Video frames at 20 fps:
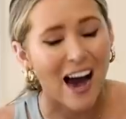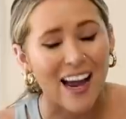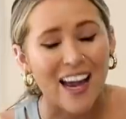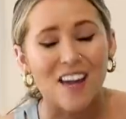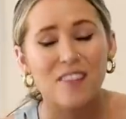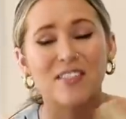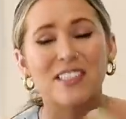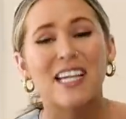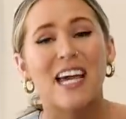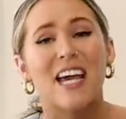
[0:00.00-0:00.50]
I
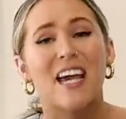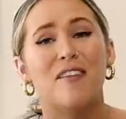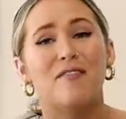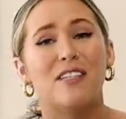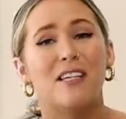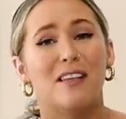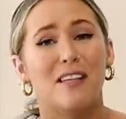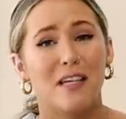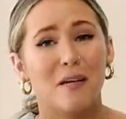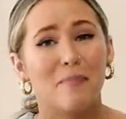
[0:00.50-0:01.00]
have
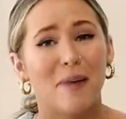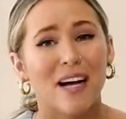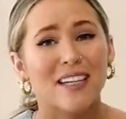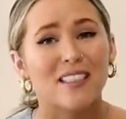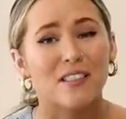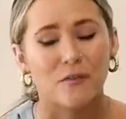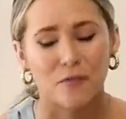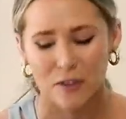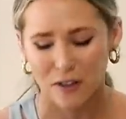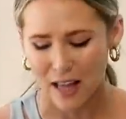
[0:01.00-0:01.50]
saved the
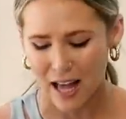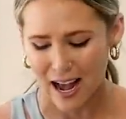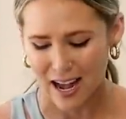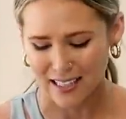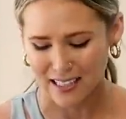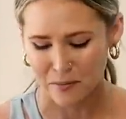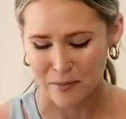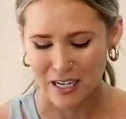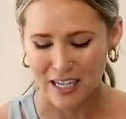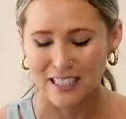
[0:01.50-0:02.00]
best for
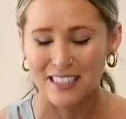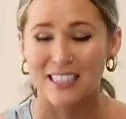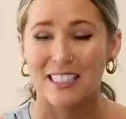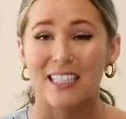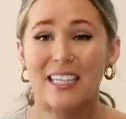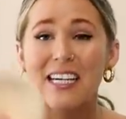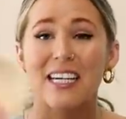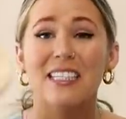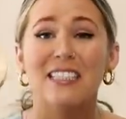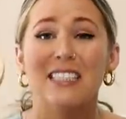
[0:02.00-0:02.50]
last because
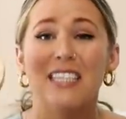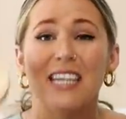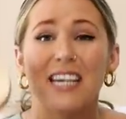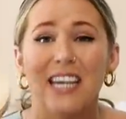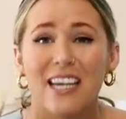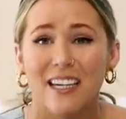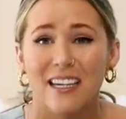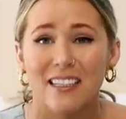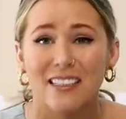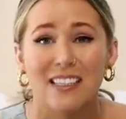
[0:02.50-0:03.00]
this
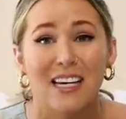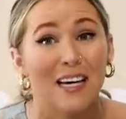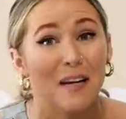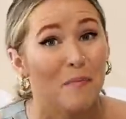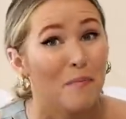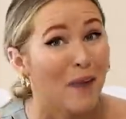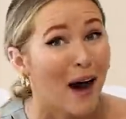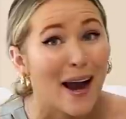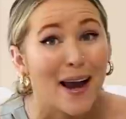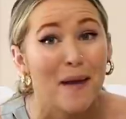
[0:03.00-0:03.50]
is,
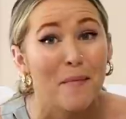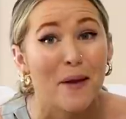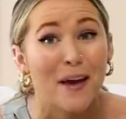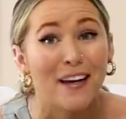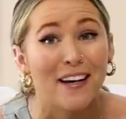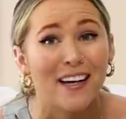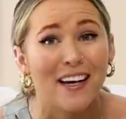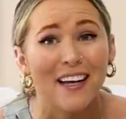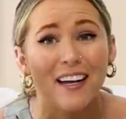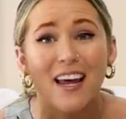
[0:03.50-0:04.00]
in my
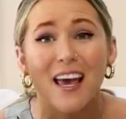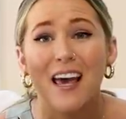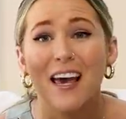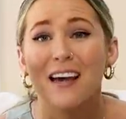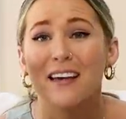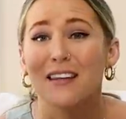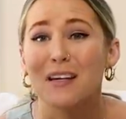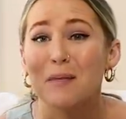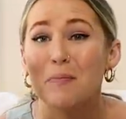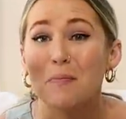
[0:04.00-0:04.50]
opinion,
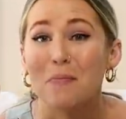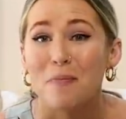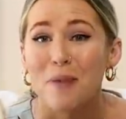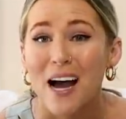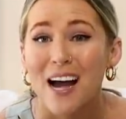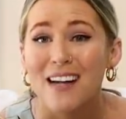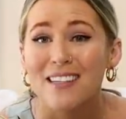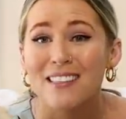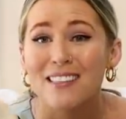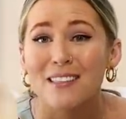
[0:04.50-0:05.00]
the
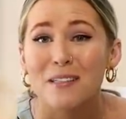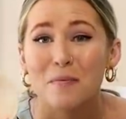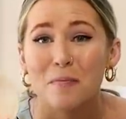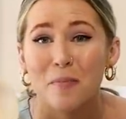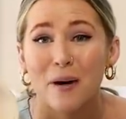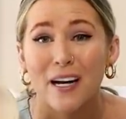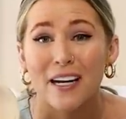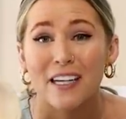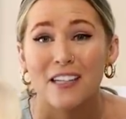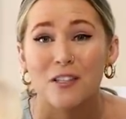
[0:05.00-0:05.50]
best
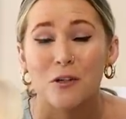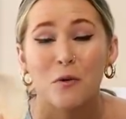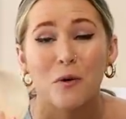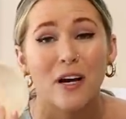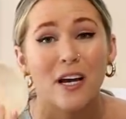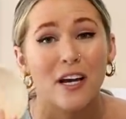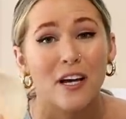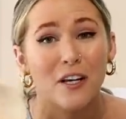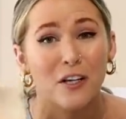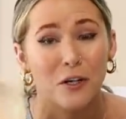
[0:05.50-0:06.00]
bunny
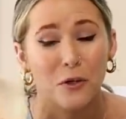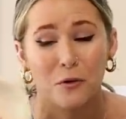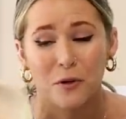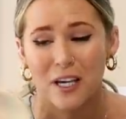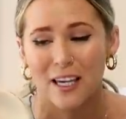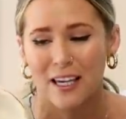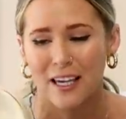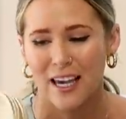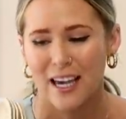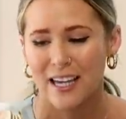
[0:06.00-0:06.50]
toy you
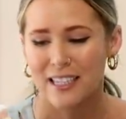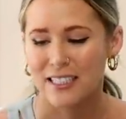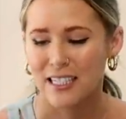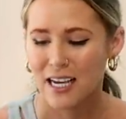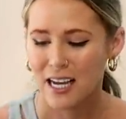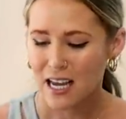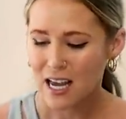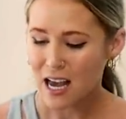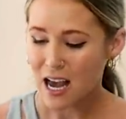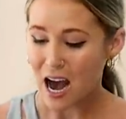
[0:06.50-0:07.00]
can get.
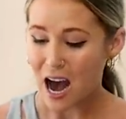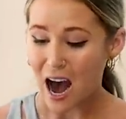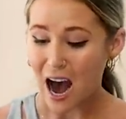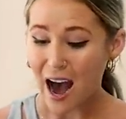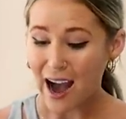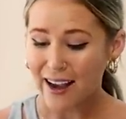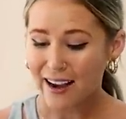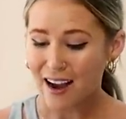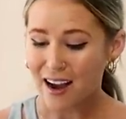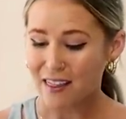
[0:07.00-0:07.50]

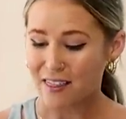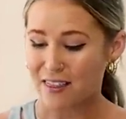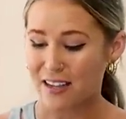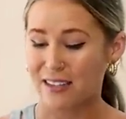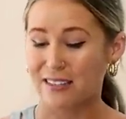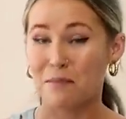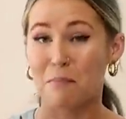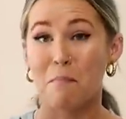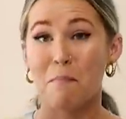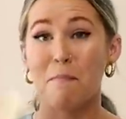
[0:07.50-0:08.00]
I got
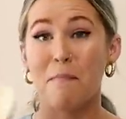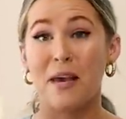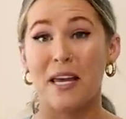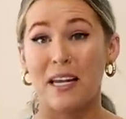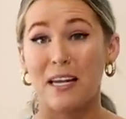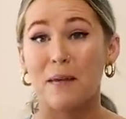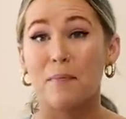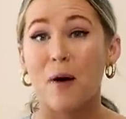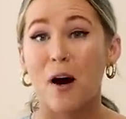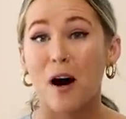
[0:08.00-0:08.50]
these
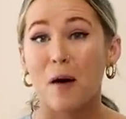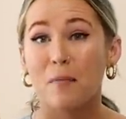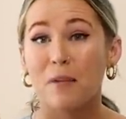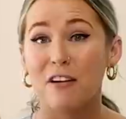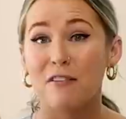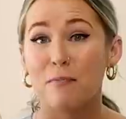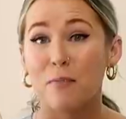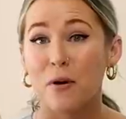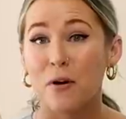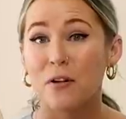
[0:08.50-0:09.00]
mini palm
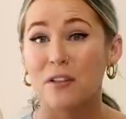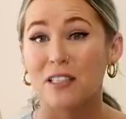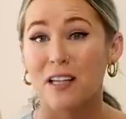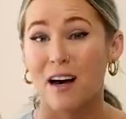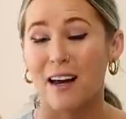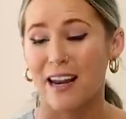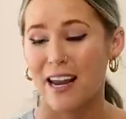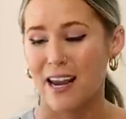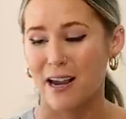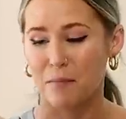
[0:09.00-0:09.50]
leaf bowls
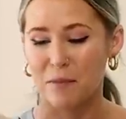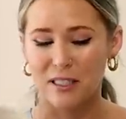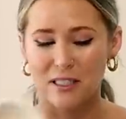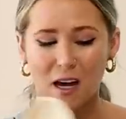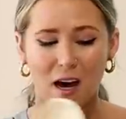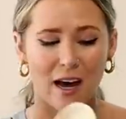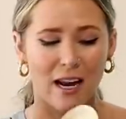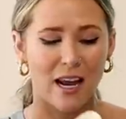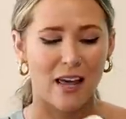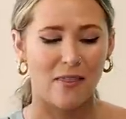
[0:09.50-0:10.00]
on
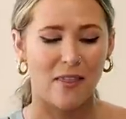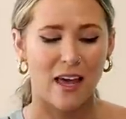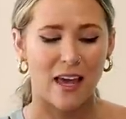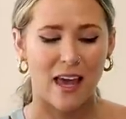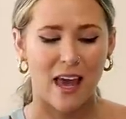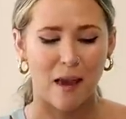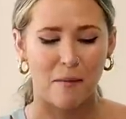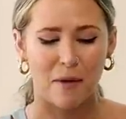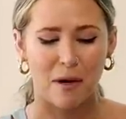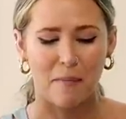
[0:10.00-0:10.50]
Amazon and they
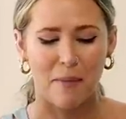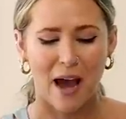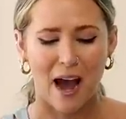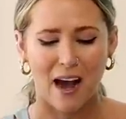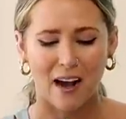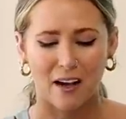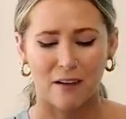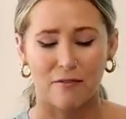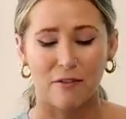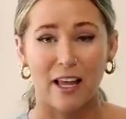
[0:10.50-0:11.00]
came in a
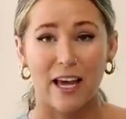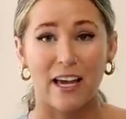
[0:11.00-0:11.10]
pack of